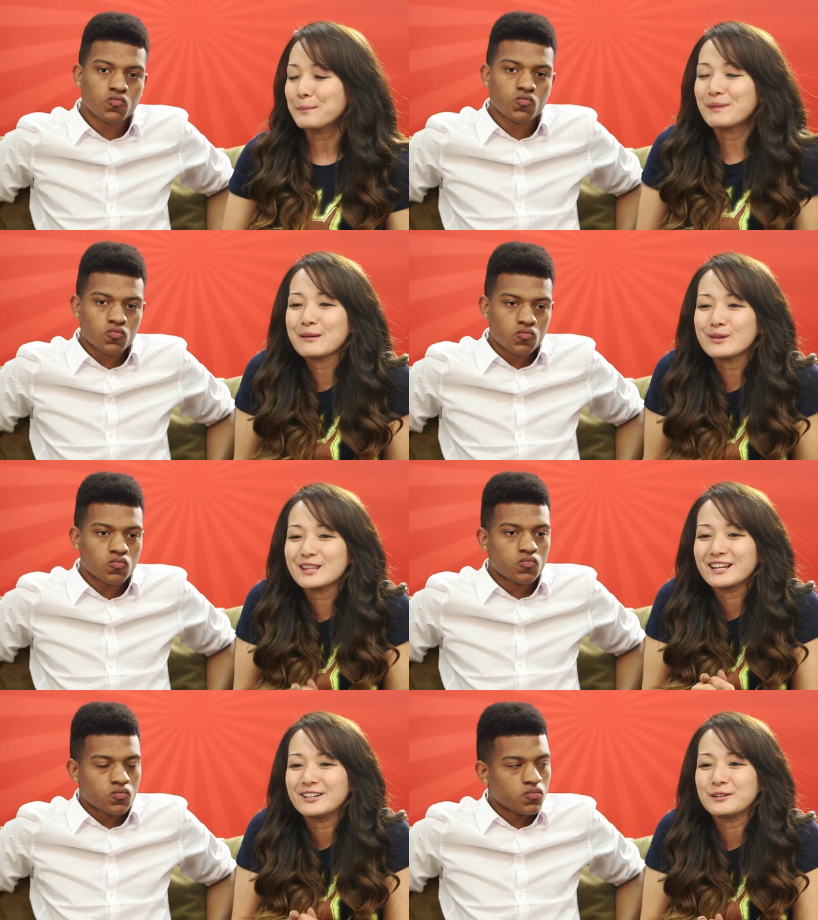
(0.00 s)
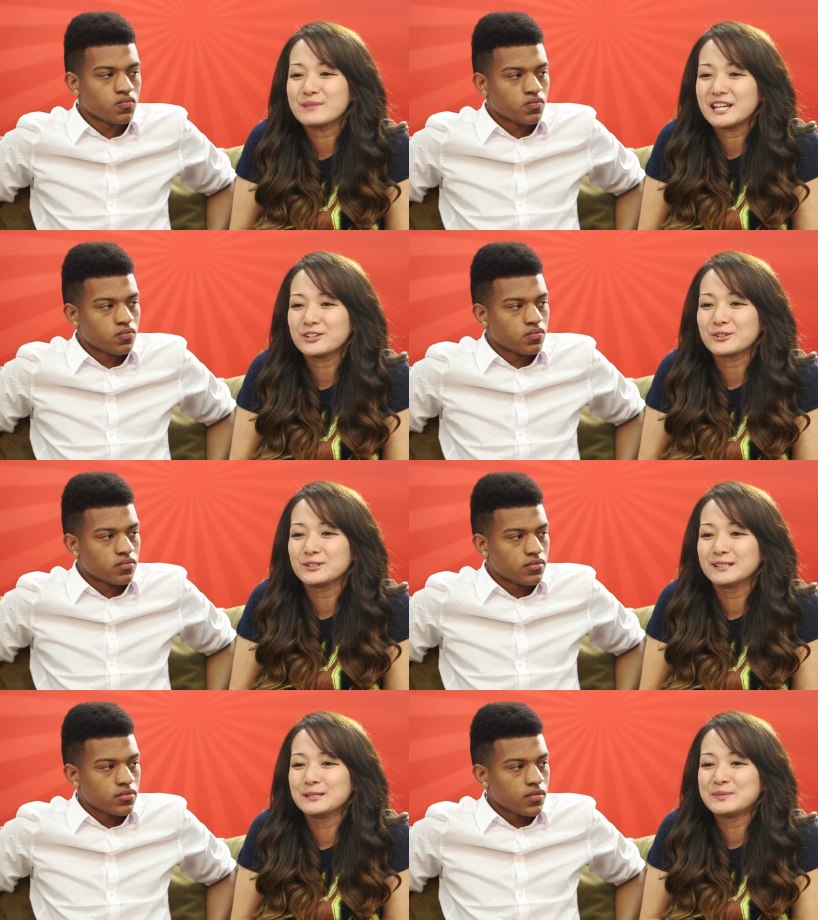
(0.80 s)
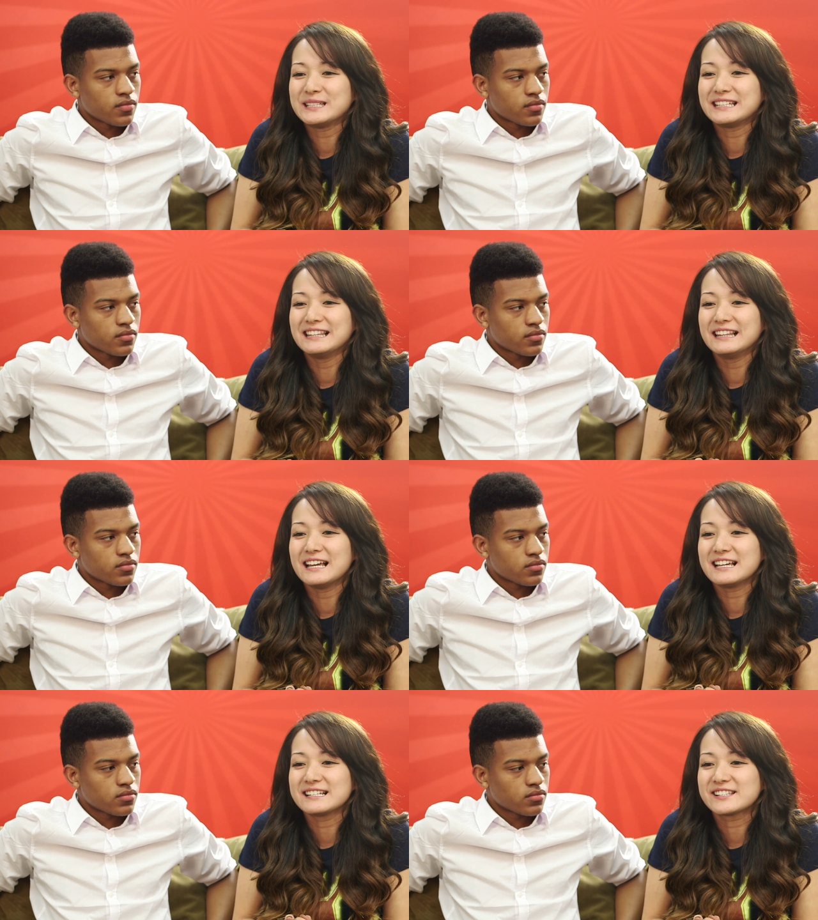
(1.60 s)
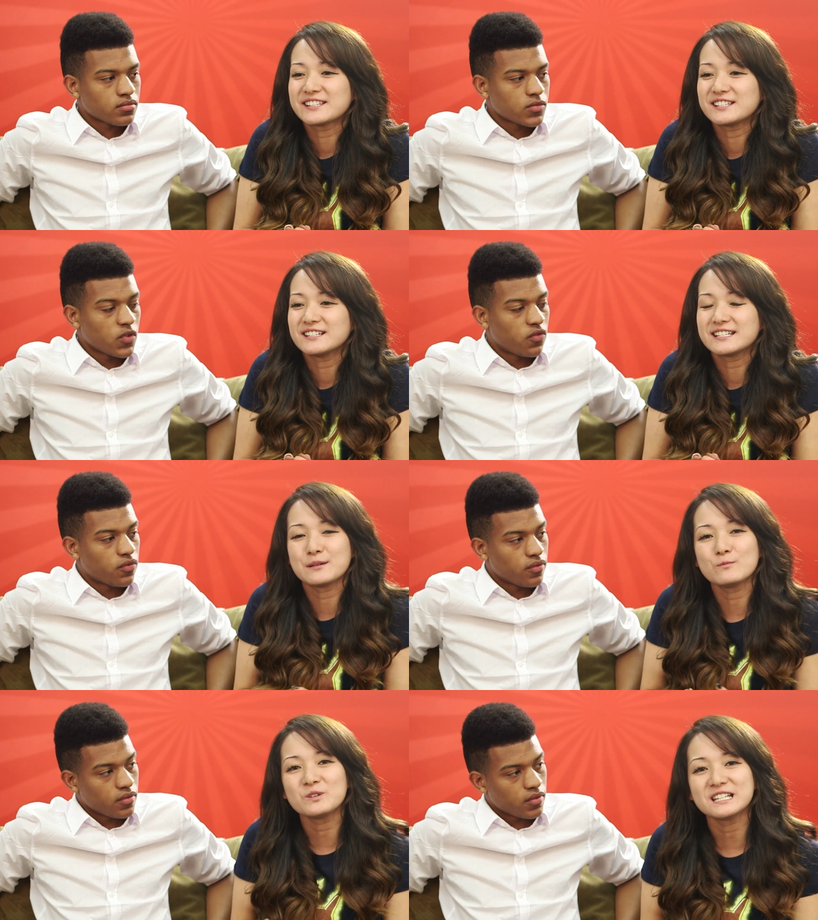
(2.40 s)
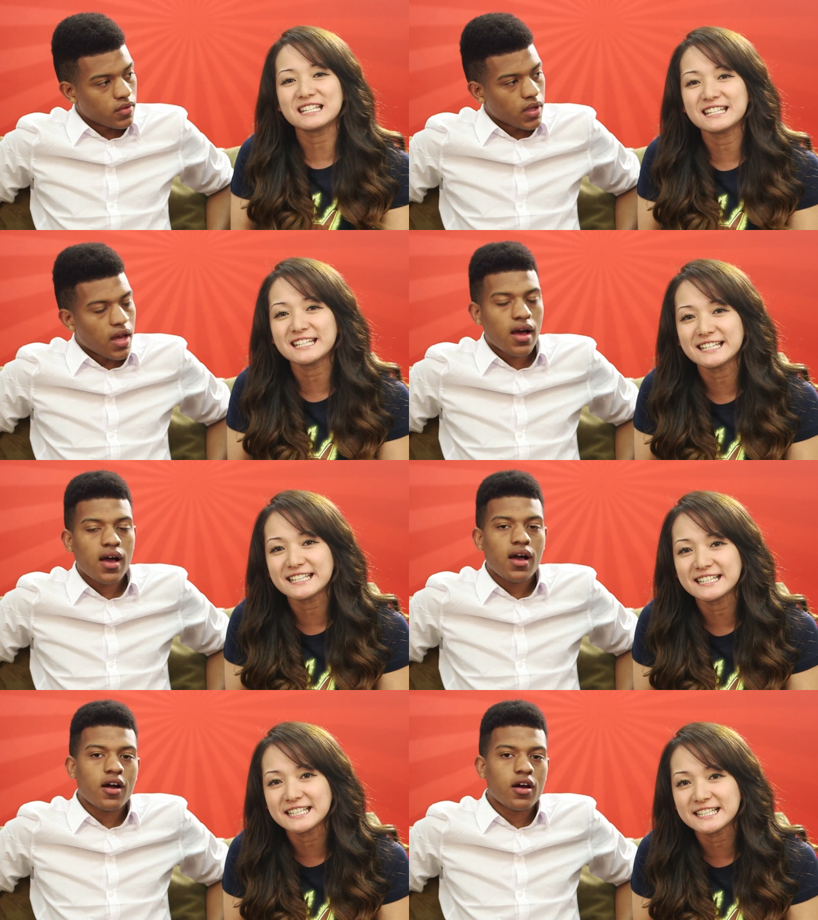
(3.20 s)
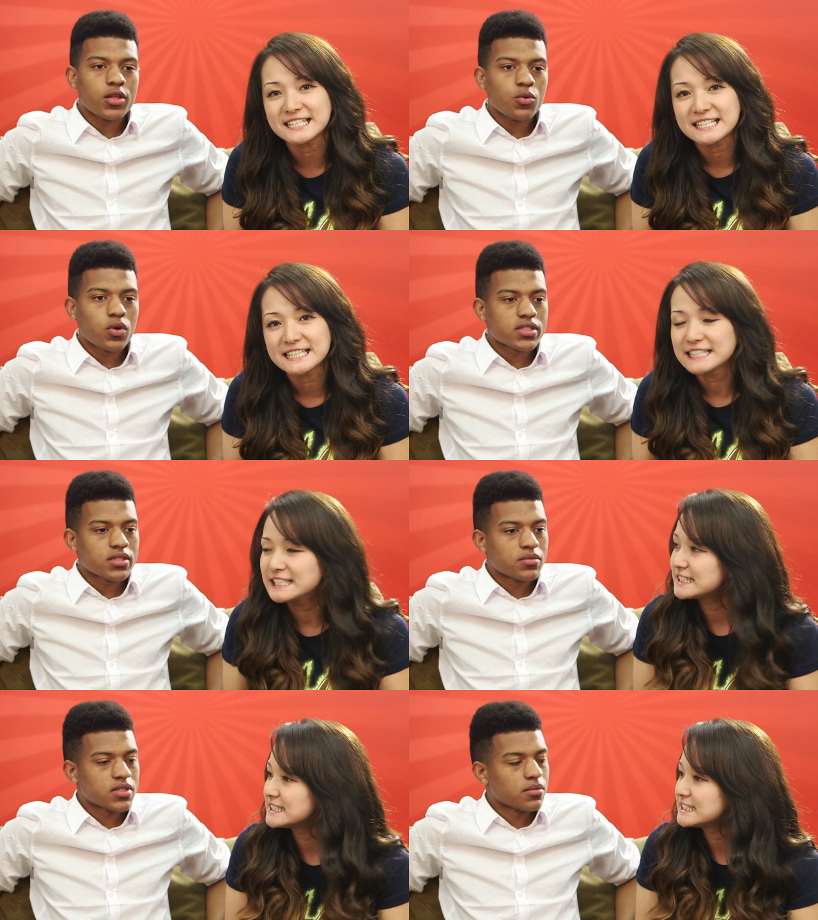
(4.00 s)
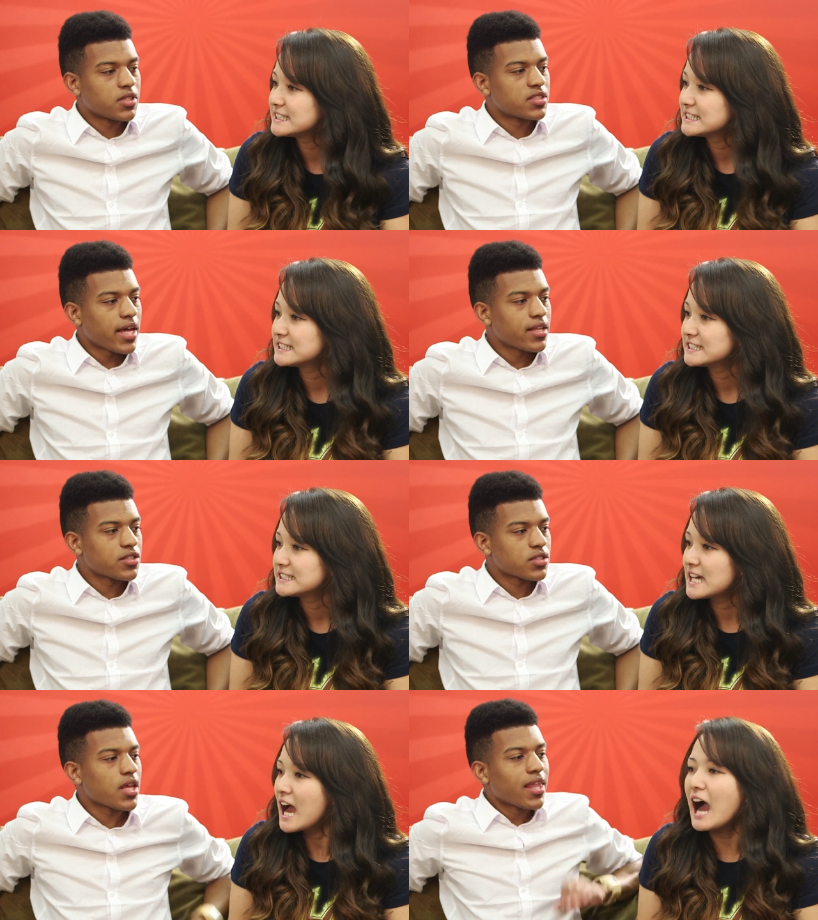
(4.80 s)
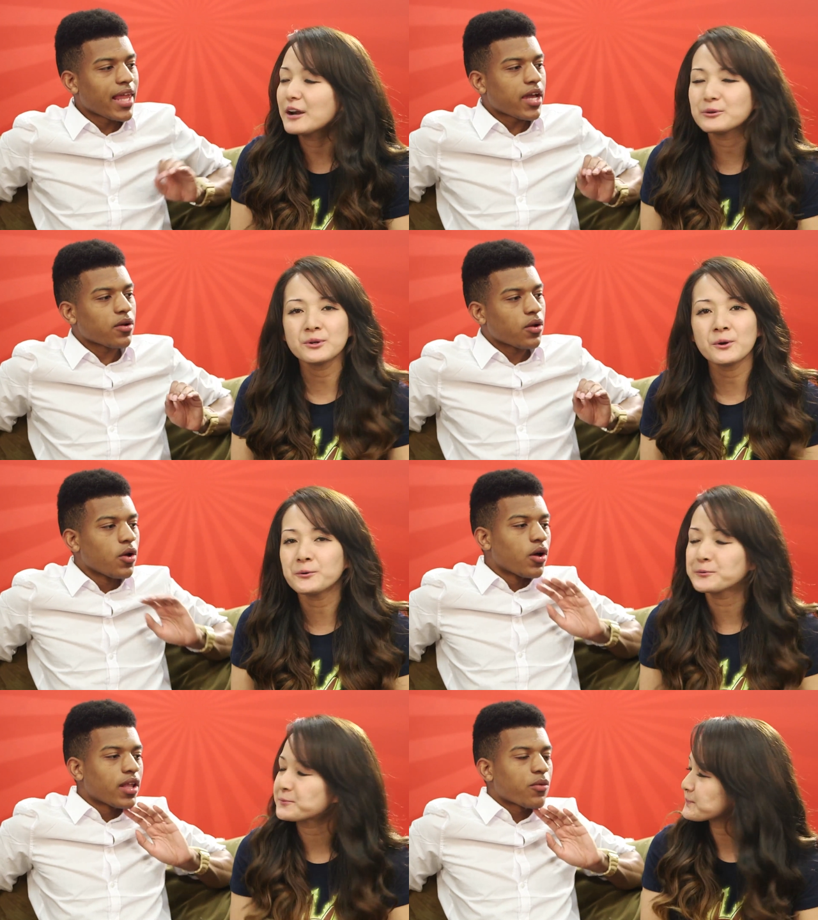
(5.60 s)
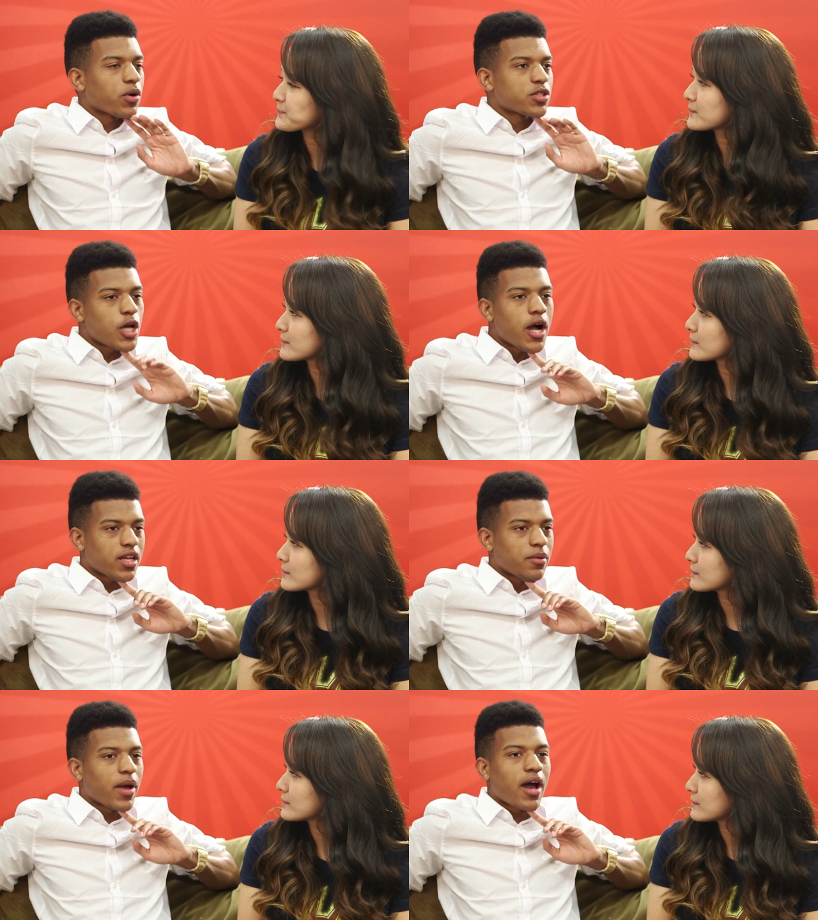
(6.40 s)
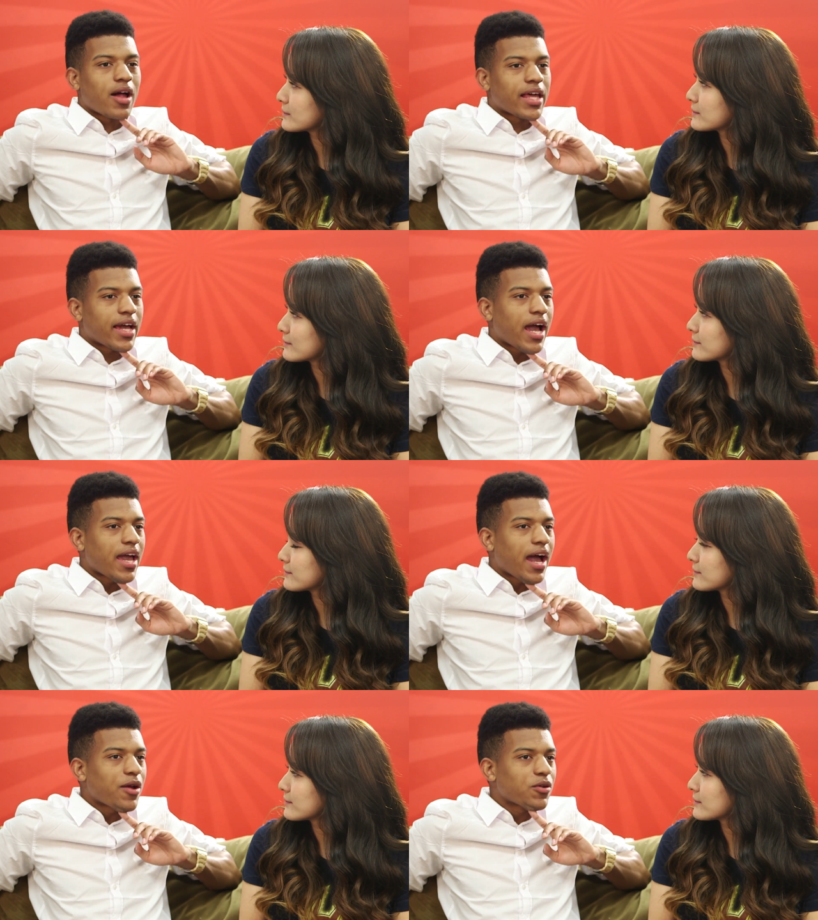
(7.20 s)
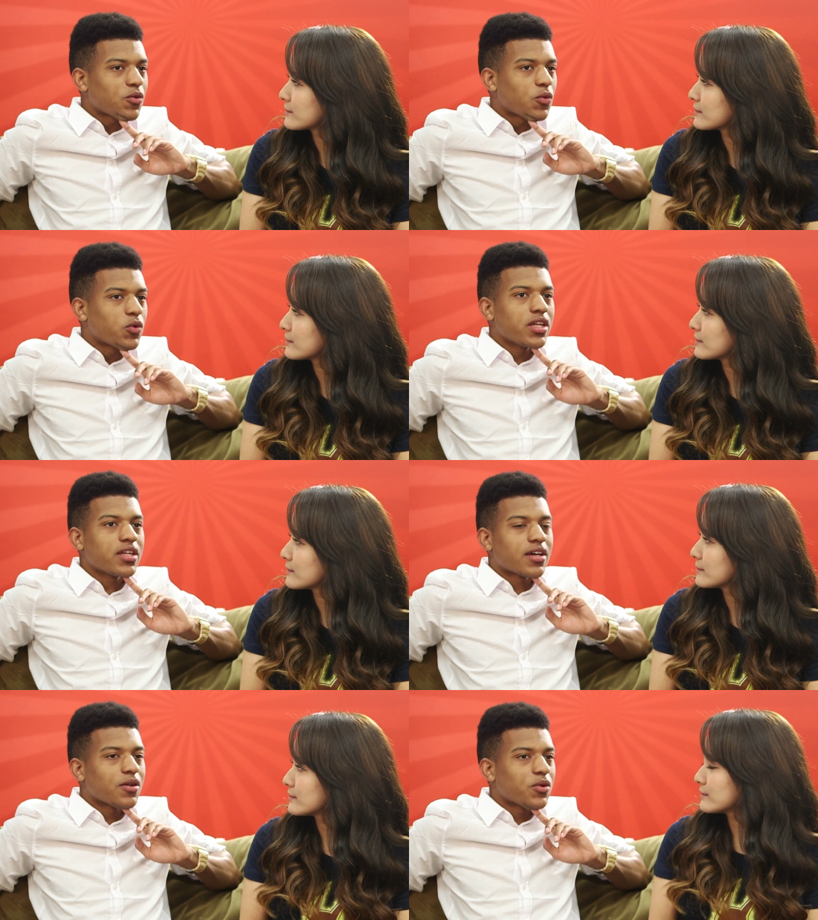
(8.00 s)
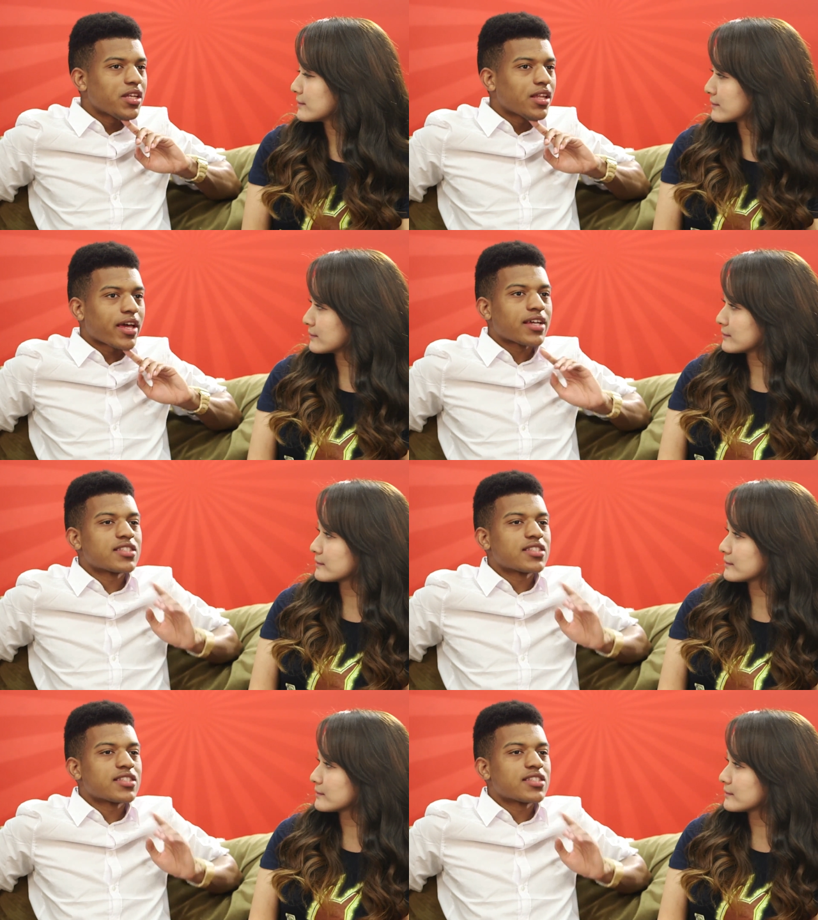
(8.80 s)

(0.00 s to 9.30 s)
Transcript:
Speaker 1: Maybe they could have made her a little bit less dim-witted. Oh,
Speaker 2: you want some some intelligence. I like, don't know. Like we were talking about, like I, I we need a we need a, like a